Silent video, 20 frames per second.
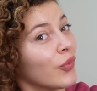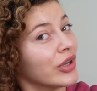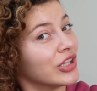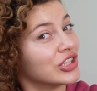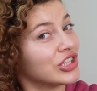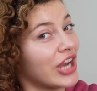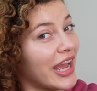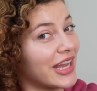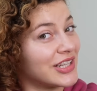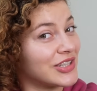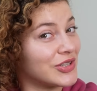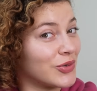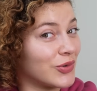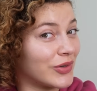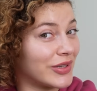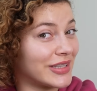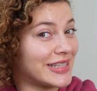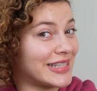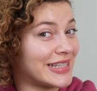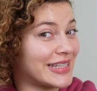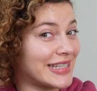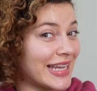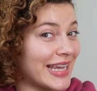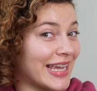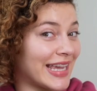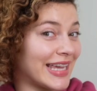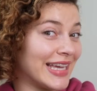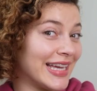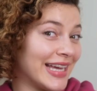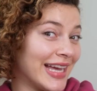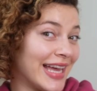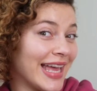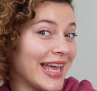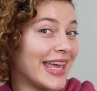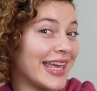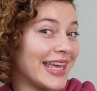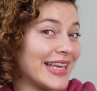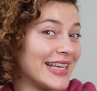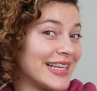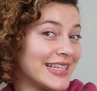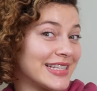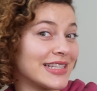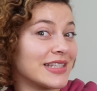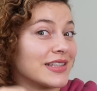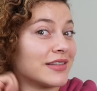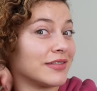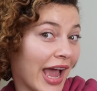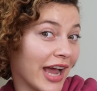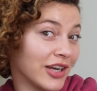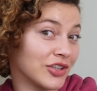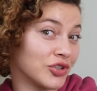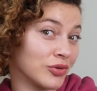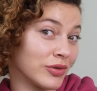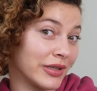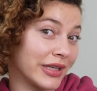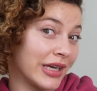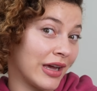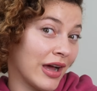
Which as you can see, is actually